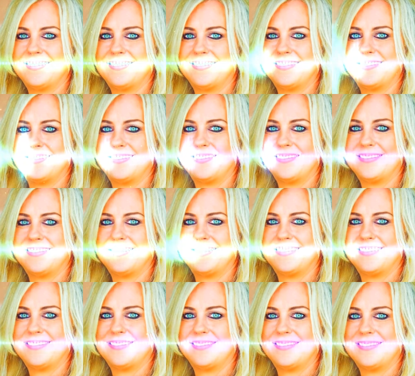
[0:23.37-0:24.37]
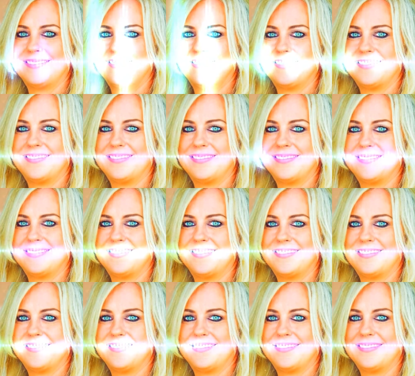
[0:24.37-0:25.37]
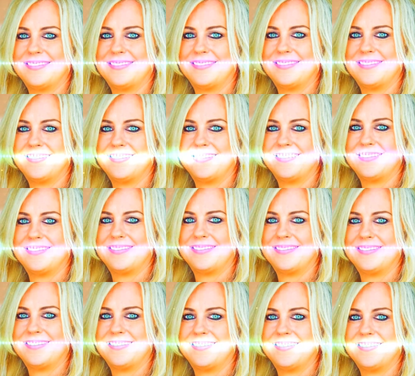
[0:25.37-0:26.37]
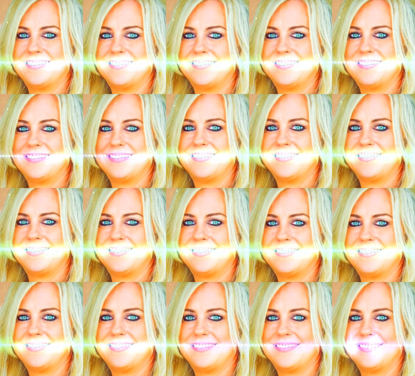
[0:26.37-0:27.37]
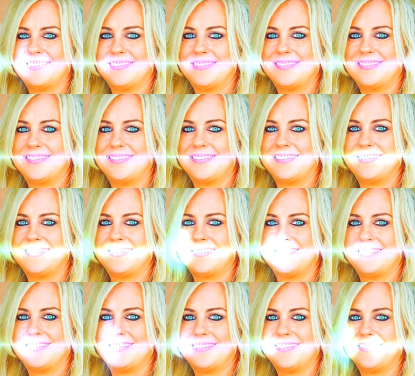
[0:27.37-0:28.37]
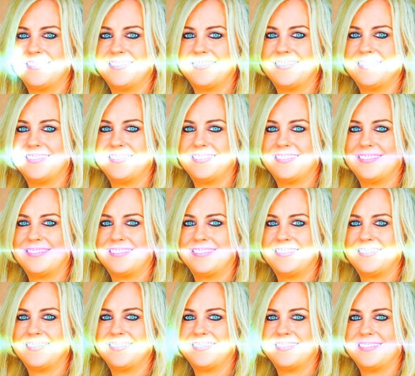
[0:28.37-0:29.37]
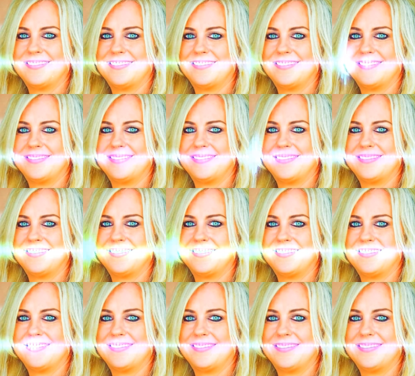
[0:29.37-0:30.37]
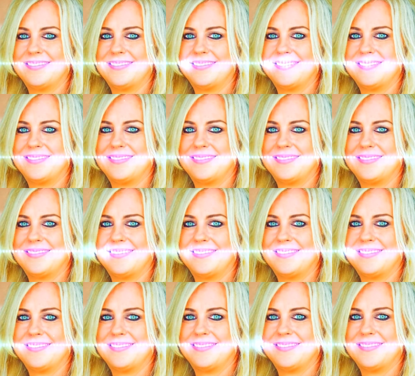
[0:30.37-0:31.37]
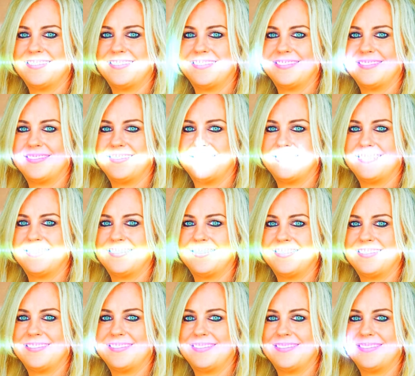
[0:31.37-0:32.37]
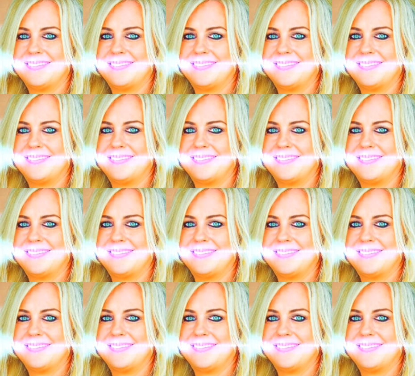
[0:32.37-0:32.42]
And I'm going to show you where the places are to look for these blocks. And so I'm going to ask you some questions, and I'm going to show you some things by doing this meditation.